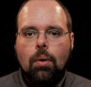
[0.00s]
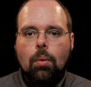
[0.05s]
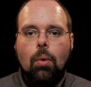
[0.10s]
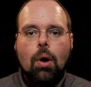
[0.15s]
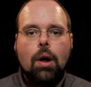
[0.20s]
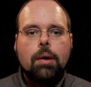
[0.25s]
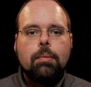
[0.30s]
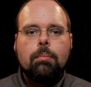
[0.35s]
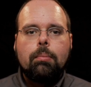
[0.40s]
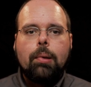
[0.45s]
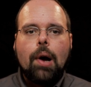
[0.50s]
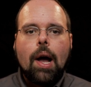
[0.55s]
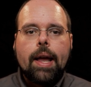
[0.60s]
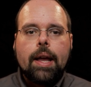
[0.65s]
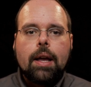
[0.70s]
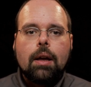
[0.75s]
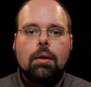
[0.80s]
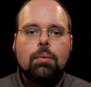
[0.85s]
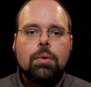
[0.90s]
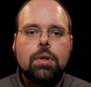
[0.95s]
one
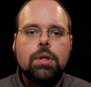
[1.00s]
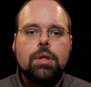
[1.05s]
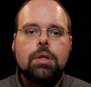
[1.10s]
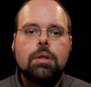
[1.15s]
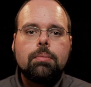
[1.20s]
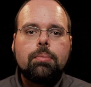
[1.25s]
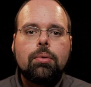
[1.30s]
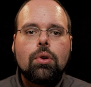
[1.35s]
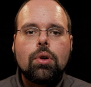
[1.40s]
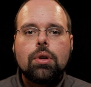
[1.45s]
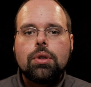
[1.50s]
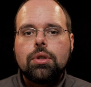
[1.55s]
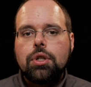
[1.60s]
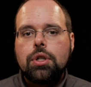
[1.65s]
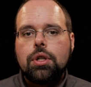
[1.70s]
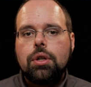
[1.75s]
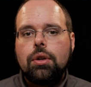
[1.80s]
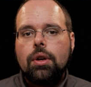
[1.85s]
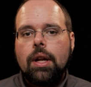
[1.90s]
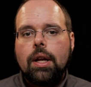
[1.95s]
byte, would support
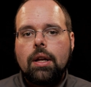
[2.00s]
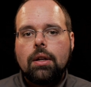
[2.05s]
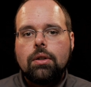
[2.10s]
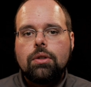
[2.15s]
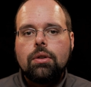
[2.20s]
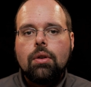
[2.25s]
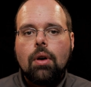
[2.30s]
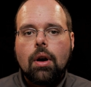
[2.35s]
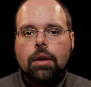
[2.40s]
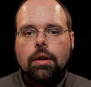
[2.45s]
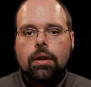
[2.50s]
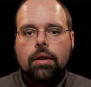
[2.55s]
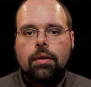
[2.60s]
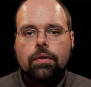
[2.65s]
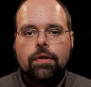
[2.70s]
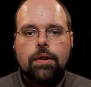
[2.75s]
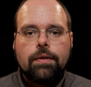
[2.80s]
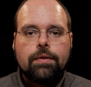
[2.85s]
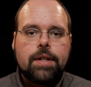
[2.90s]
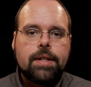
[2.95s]
shooting
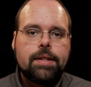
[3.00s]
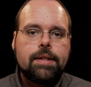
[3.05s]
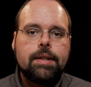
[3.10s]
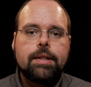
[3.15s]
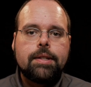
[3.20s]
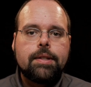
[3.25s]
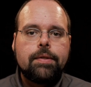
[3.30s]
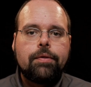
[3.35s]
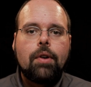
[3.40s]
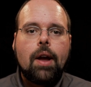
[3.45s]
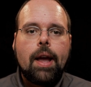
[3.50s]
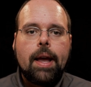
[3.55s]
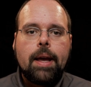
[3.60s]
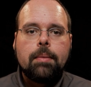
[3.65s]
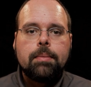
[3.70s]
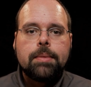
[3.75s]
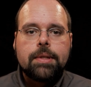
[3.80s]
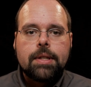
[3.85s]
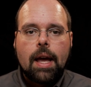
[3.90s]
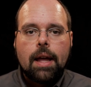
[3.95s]
256 frames,